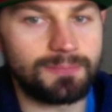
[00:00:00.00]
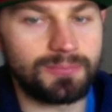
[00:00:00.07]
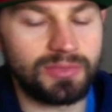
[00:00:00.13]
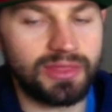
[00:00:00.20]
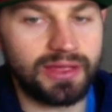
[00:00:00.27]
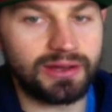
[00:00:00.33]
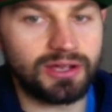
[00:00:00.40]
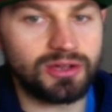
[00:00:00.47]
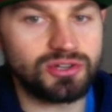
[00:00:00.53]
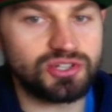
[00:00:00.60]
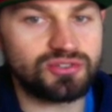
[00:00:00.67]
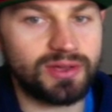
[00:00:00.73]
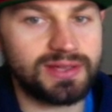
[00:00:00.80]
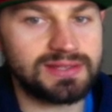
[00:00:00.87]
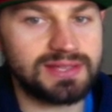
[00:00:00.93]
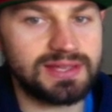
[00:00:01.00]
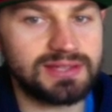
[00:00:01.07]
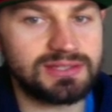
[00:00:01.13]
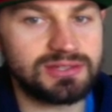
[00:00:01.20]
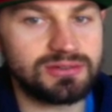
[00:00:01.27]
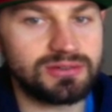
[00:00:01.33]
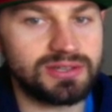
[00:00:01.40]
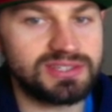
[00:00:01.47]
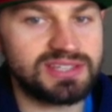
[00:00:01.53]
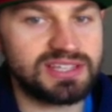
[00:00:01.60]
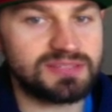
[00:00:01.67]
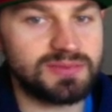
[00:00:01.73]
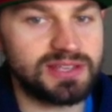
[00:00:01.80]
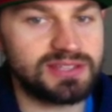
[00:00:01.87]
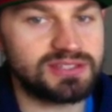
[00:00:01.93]
Then go straight into a
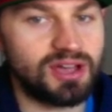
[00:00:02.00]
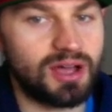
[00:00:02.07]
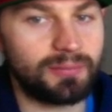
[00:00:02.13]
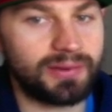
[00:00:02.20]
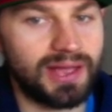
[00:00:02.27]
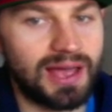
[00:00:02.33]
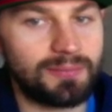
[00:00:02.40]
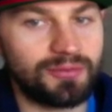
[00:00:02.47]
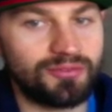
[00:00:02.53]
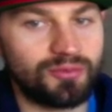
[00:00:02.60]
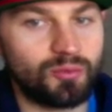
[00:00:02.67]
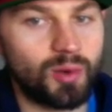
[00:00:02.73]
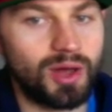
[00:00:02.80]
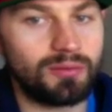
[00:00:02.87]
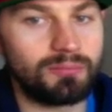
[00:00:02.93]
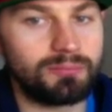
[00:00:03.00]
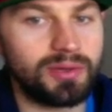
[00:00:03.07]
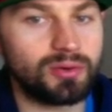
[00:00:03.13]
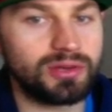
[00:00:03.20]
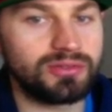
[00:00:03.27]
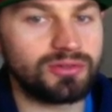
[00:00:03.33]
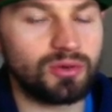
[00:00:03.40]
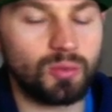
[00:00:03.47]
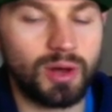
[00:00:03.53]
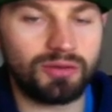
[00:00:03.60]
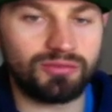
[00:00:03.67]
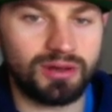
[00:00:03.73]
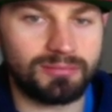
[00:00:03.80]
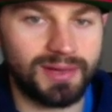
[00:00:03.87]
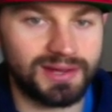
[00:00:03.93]
6-minute time cap of build into a 1
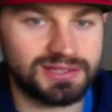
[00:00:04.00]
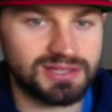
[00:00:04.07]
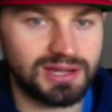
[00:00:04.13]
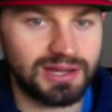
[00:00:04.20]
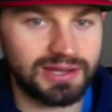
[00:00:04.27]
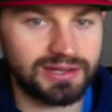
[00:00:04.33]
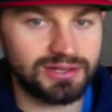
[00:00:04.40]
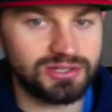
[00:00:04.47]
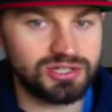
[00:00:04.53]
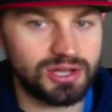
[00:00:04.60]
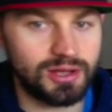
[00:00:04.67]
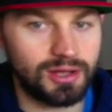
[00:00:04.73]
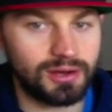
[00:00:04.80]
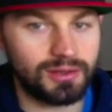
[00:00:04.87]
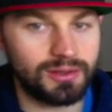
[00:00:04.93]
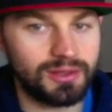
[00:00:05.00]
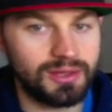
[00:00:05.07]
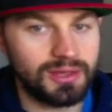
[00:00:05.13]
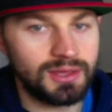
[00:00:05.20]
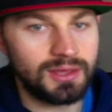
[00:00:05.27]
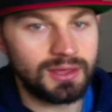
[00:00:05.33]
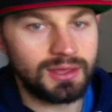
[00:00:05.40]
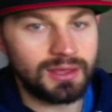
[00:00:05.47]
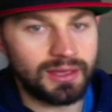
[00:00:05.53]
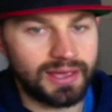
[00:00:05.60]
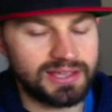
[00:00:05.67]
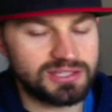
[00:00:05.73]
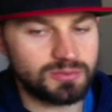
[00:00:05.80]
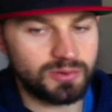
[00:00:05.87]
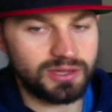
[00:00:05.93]
rep max clean and jerk. Okay,
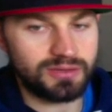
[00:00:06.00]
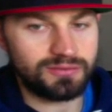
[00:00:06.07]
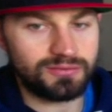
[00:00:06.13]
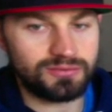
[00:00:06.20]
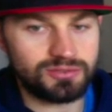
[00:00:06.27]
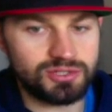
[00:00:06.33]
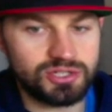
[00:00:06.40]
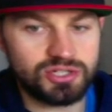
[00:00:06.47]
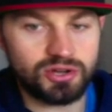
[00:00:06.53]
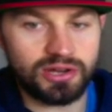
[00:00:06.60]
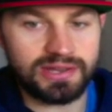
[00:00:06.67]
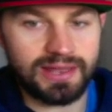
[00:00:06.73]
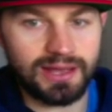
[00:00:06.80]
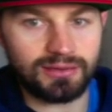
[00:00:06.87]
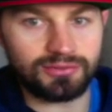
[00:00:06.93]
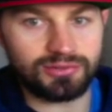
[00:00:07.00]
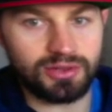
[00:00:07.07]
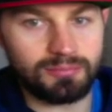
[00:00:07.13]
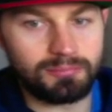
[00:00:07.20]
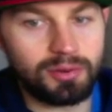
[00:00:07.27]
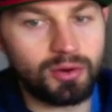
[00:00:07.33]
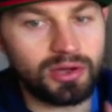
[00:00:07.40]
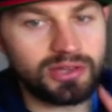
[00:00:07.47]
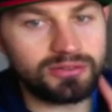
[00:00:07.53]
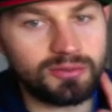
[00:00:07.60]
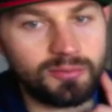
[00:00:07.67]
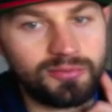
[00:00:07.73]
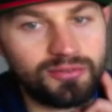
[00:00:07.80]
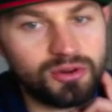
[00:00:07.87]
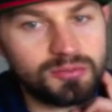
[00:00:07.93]
so we've just jotted down some points of
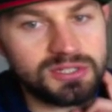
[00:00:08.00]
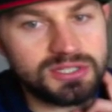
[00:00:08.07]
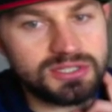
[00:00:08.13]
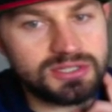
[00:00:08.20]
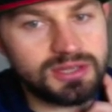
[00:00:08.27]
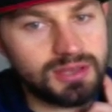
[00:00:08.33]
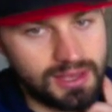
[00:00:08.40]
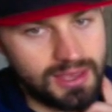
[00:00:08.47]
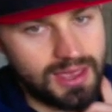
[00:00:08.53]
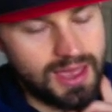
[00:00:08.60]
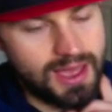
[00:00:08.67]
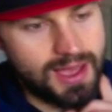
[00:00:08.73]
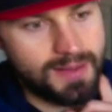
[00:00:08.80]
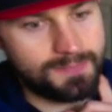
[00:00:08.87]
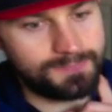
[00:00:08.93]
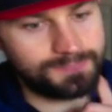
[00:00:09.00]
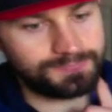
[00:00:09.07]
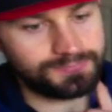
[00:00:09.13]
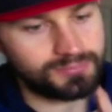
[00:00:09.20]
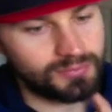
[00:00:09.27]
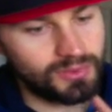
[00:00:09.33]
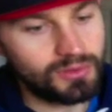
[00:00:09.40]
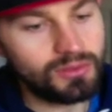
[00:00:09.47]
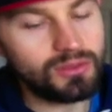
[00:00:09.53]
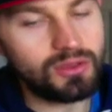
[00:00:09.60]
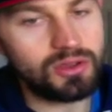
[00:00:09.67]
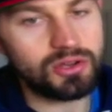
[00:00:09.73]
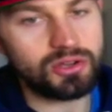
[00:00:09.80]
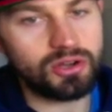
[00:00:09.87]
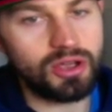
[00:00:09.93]
performance.
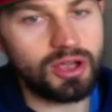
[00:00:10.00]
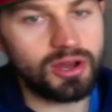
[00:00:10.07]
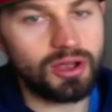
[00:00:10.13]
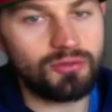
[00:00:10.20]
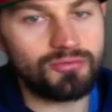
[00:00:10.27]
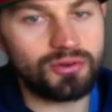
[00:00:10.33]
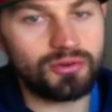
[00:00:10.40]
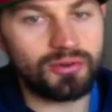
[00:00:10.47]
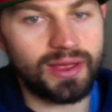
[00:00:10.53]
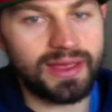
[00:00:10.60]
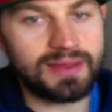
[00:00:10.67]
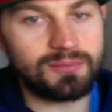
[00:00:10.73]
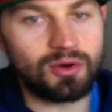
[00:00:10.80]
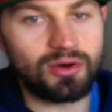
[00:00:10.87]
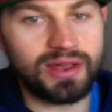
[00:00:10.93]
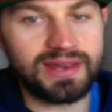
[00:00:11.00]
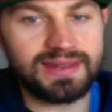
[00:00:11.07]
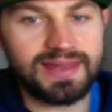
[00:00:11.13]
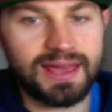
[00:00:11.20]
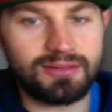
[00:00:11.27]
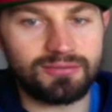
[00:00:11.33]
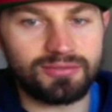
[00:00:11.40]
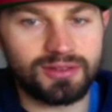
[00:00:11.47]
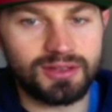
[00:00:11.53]
Gonna go through a more in-depth